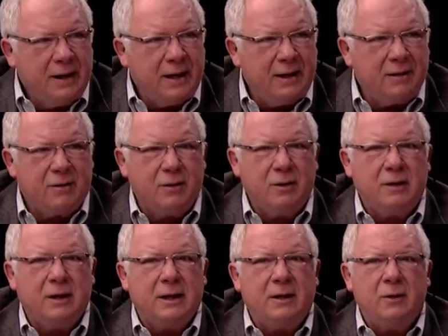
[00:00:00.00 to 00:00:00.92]
And
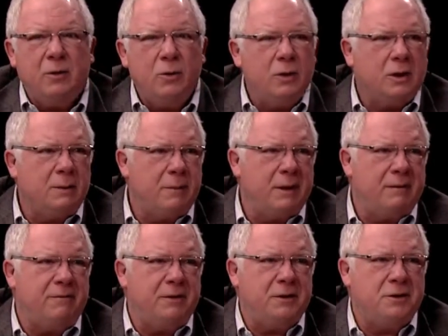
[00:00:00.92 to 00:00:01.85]
thirdly, who are the
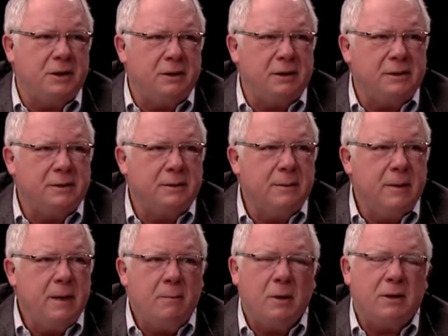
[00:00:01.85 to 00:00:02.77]
beneficiaries?
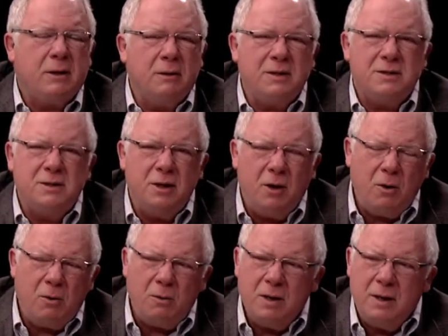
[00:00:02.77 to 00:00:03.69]
But there is
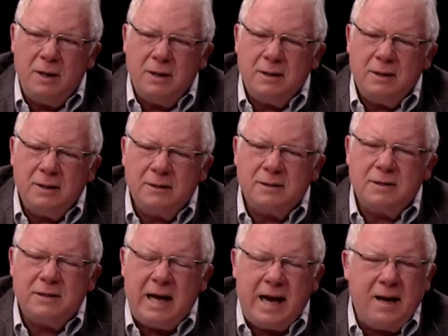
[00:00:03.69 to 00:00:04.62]
no
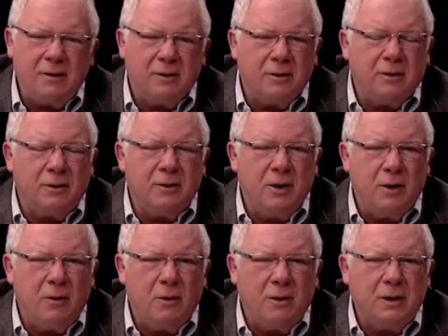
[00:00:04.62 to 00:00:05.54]
standard or
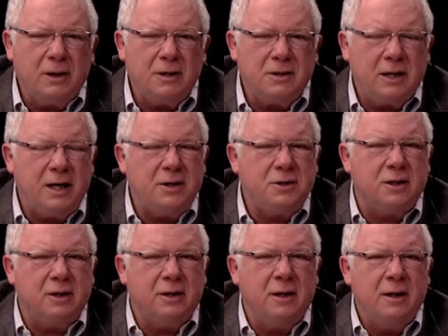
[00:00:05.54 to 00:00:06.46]
no
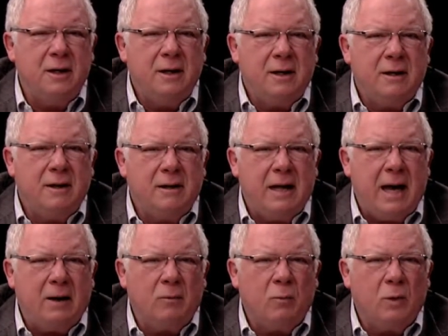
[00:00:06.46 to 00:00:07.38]
organization
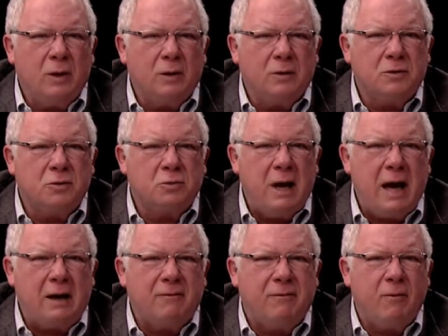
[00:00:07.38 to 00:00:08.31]
that will
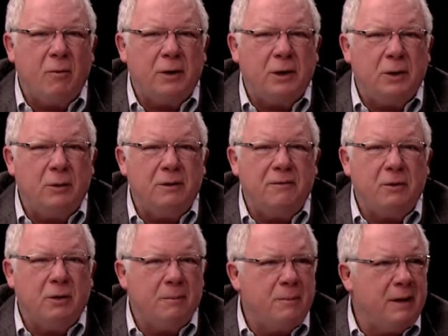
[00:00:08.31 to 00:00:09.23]
track for you if
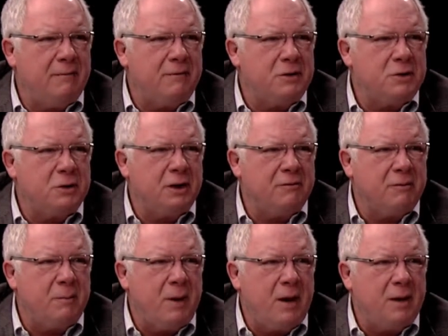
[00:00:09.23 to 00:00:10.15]
you're a beneficiary of a
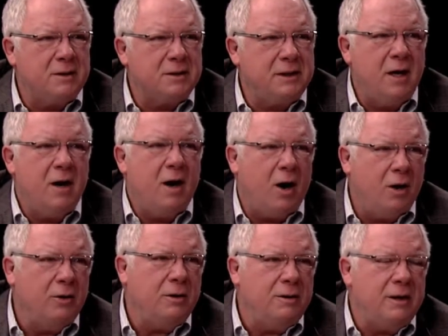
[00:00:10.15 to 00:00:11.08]
policy
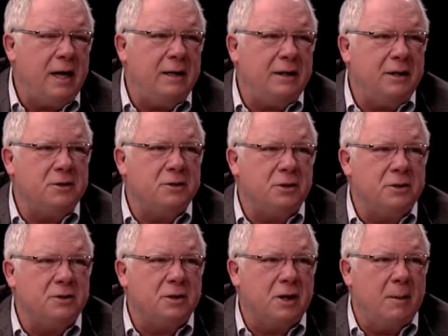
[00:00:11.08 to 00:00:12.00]
other than the
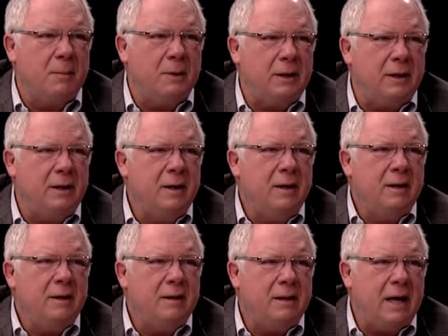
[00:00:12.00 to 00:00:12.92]
insurance company
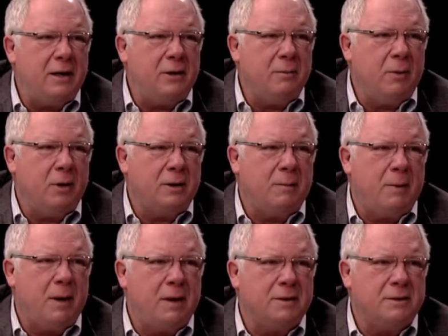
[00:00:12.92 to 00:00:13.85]
that you bought the
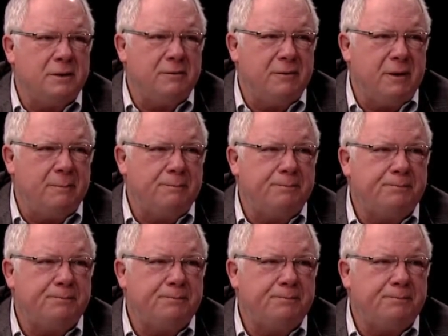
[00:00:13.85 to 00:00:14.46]
policy from.